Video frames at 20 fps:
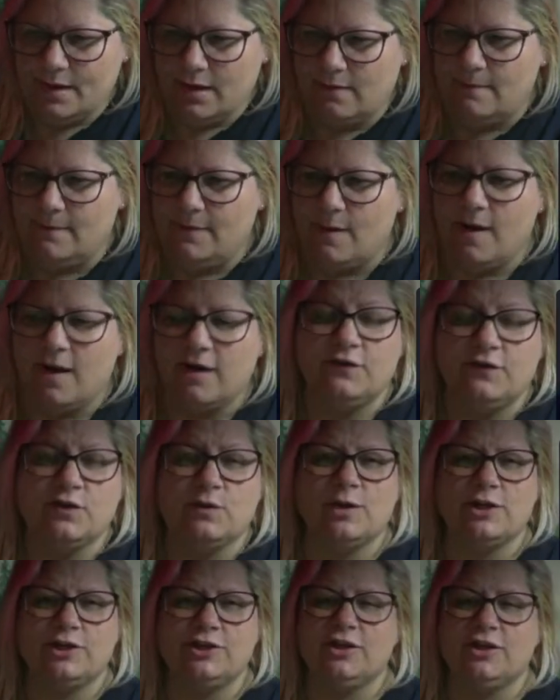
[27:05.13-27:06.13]
And if you're
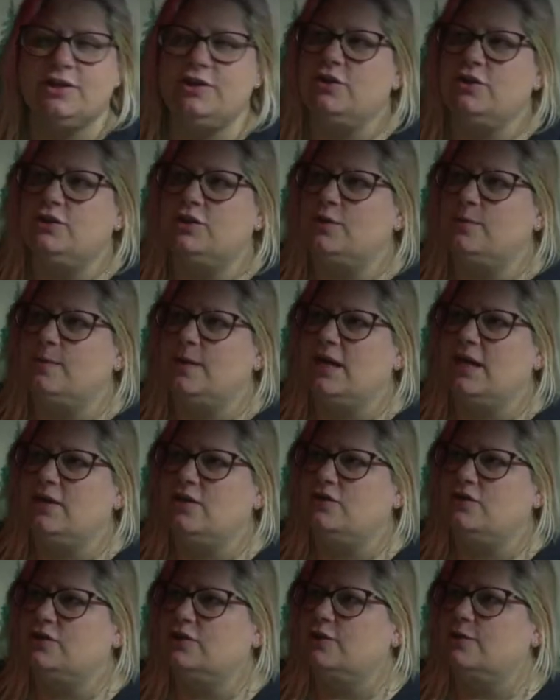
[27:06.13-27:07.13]
watching on YouTube, hey
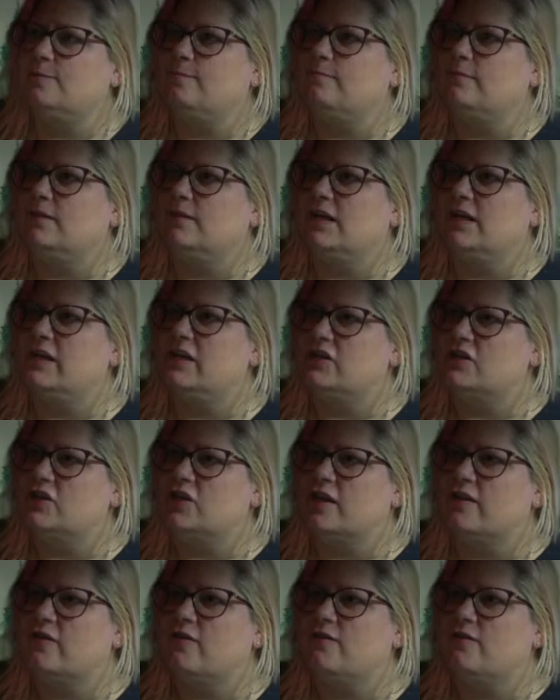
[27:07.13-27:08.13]
YouTube, I didn't
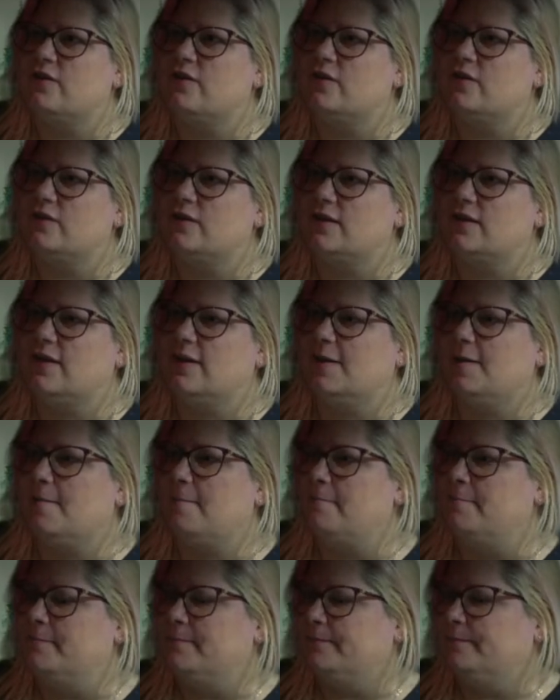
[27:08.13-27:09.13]
check over there today.
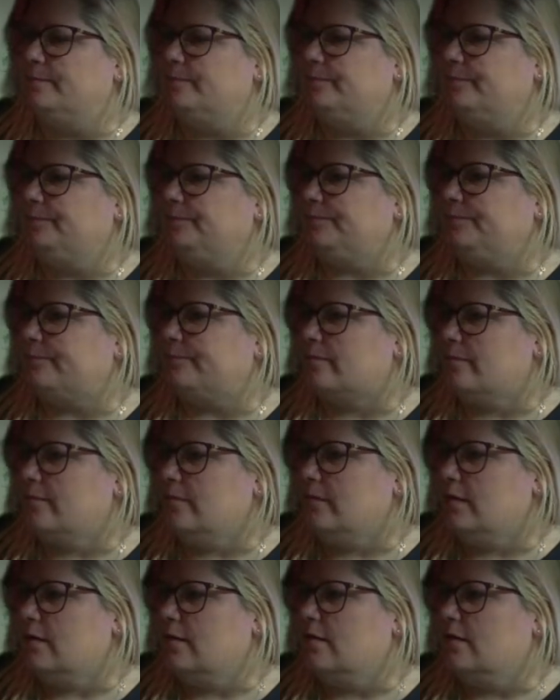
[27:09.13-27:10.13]

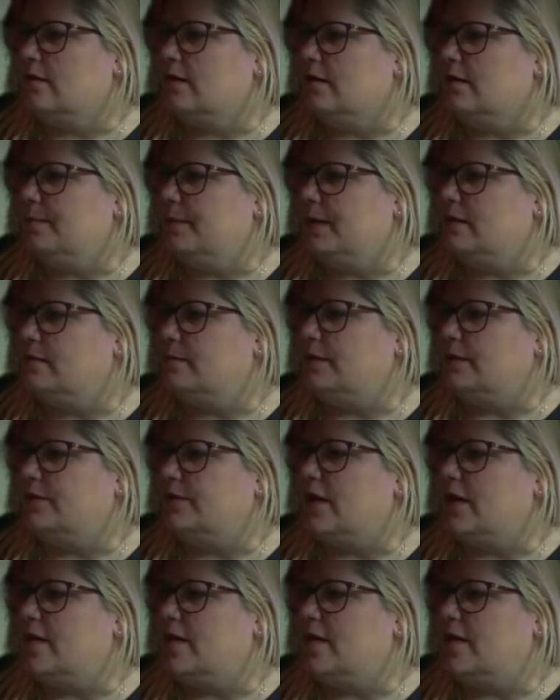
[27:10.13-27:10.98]
Kind of bad about that.